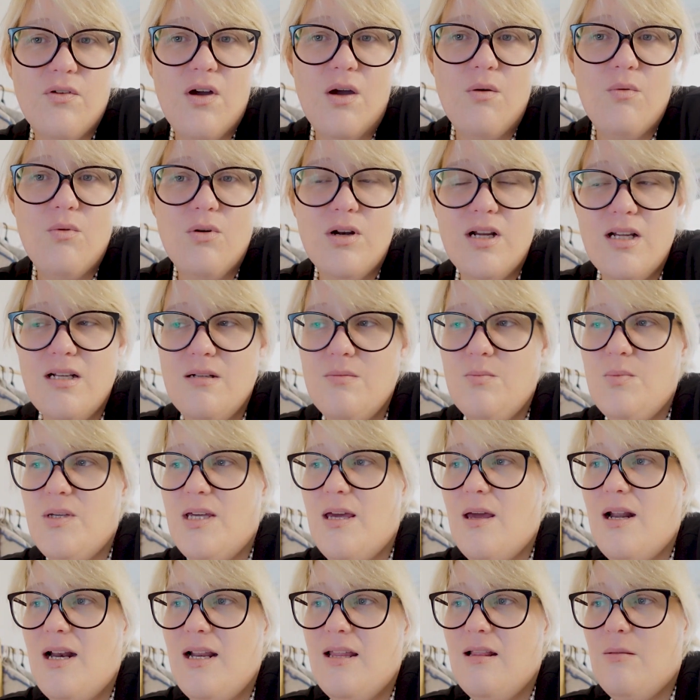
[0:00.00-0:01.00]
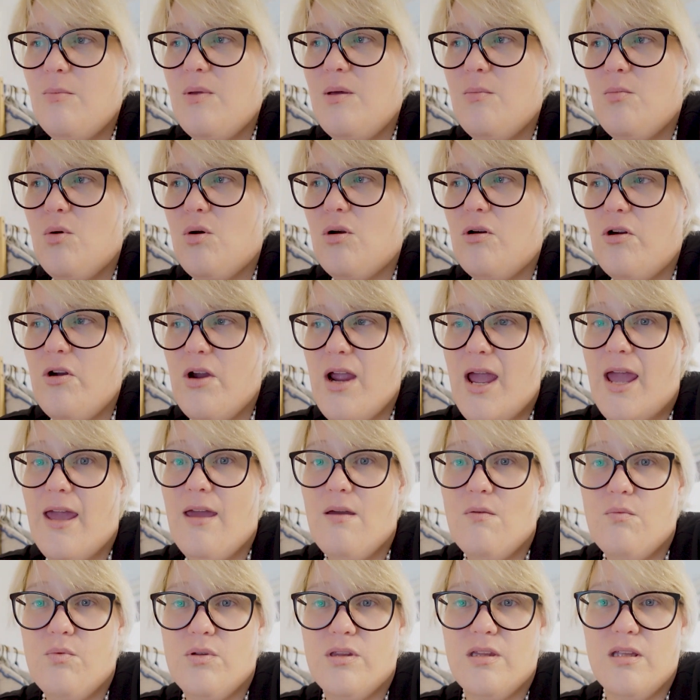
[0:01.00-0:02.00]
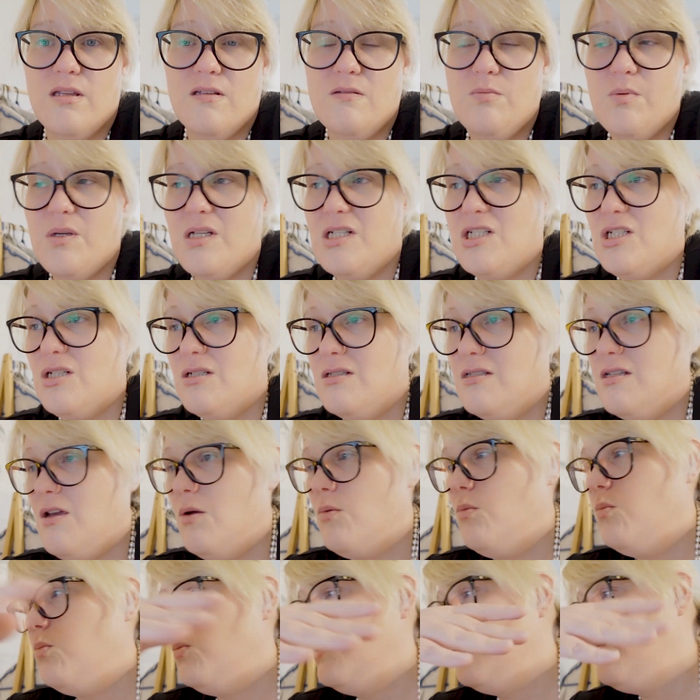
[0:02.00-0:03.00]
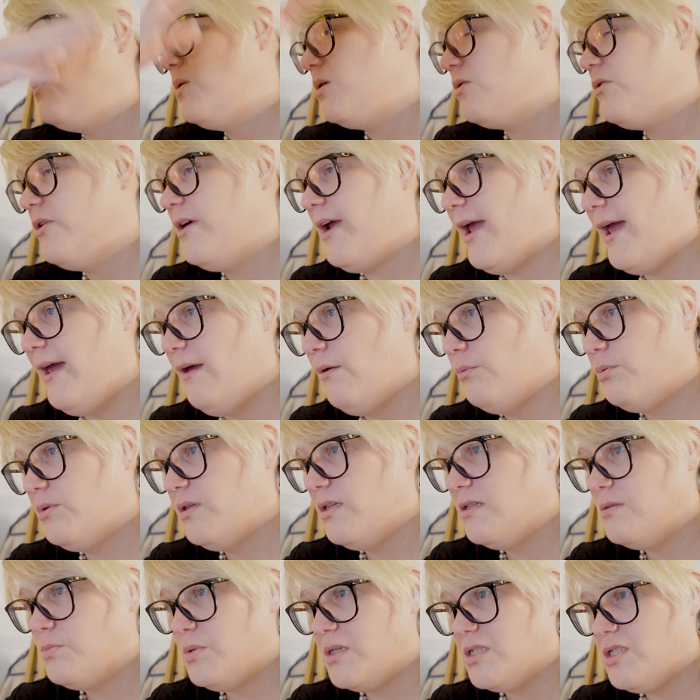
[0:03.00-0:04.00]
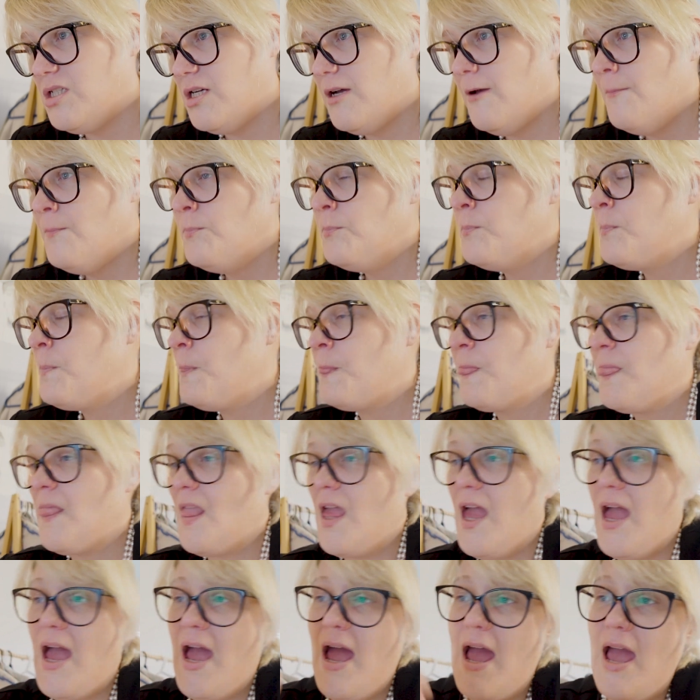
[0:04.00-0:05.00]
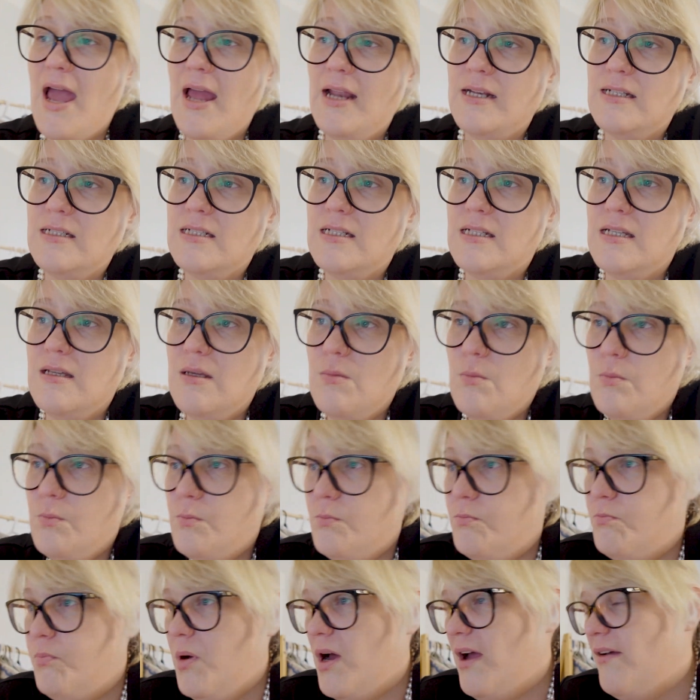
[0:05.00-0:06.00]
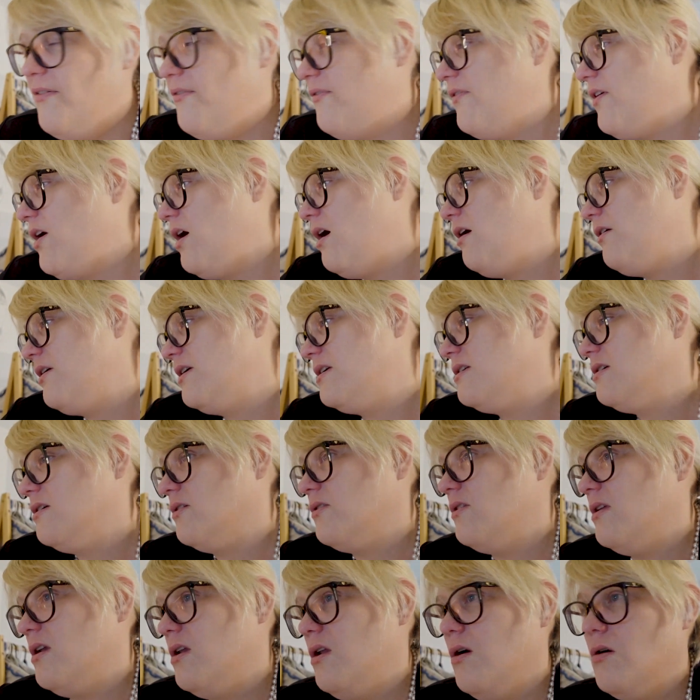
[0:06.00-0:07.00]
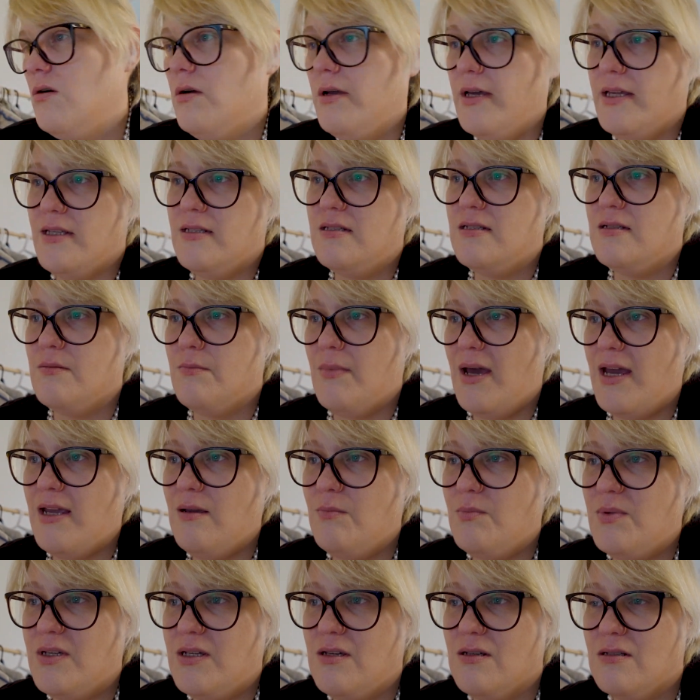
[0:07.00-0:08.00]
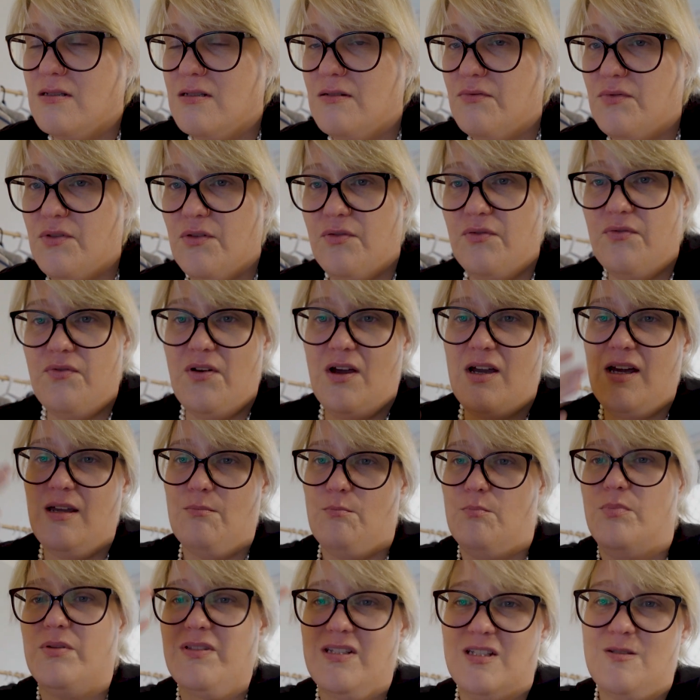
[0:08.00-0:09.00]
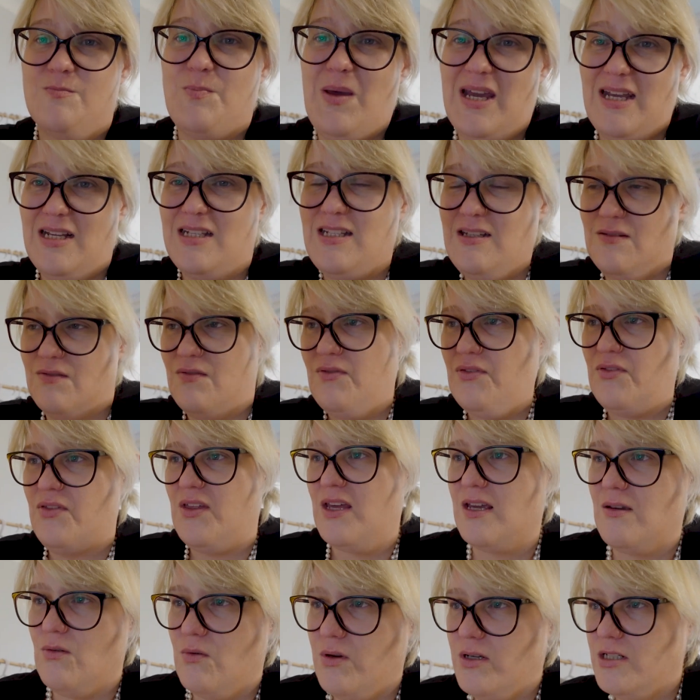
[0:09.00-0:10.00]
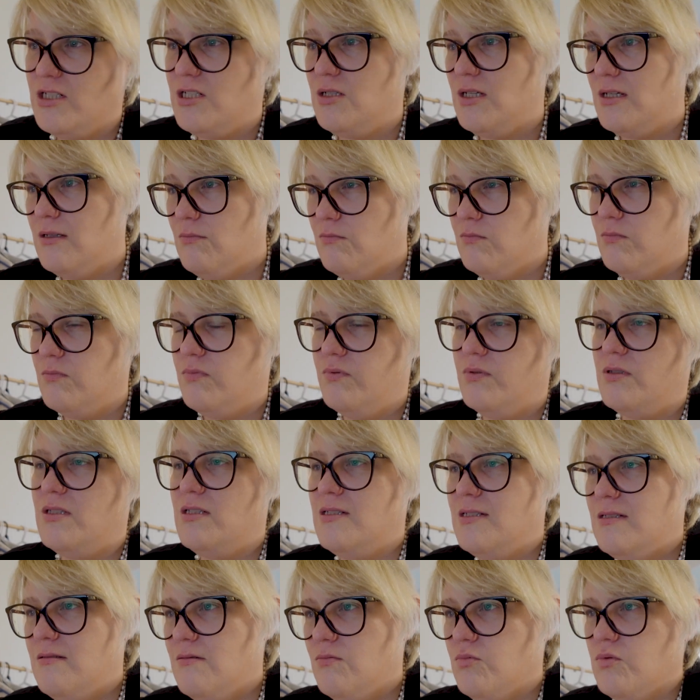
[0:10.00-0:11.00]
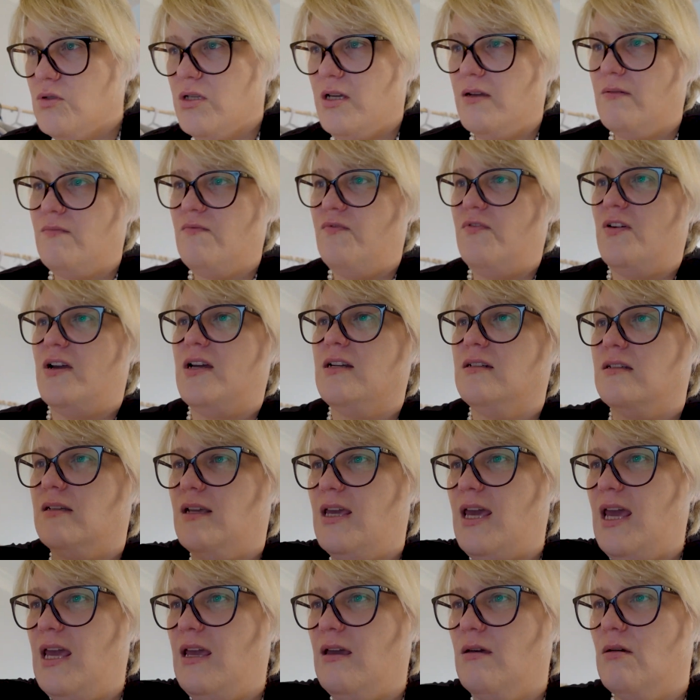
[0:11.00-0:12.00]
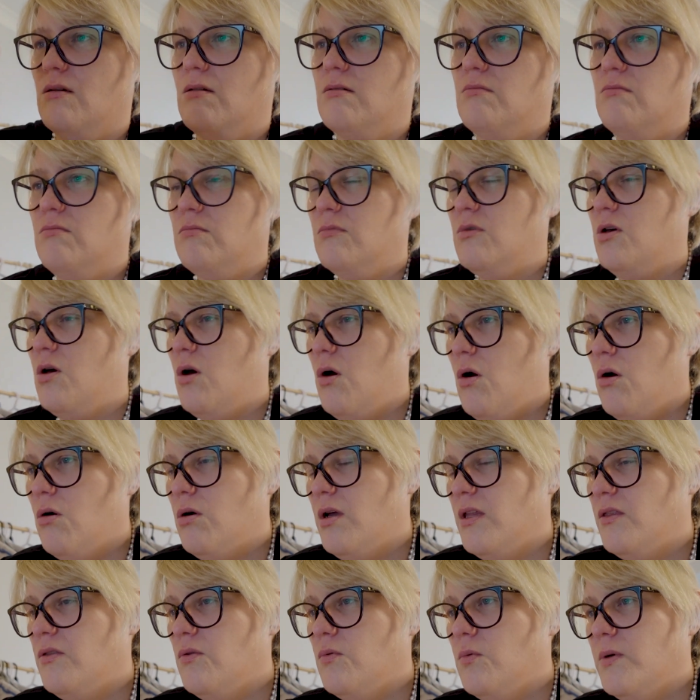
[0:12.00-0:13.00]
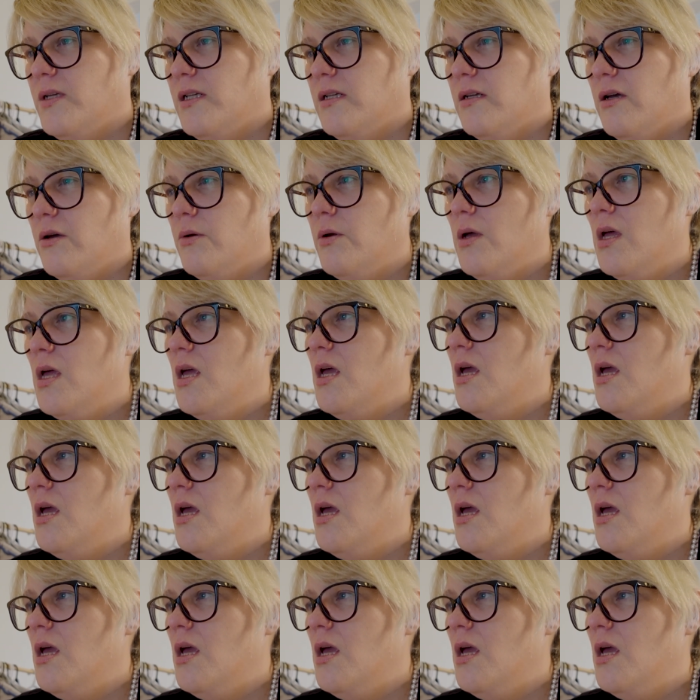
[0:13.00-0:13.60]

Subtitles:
I wanted to be a little bit more creative with this picture, so we were creative with this picture. And by far it took the longest to make because of the fucking perspective thing where she was like fucking King Kong in the window.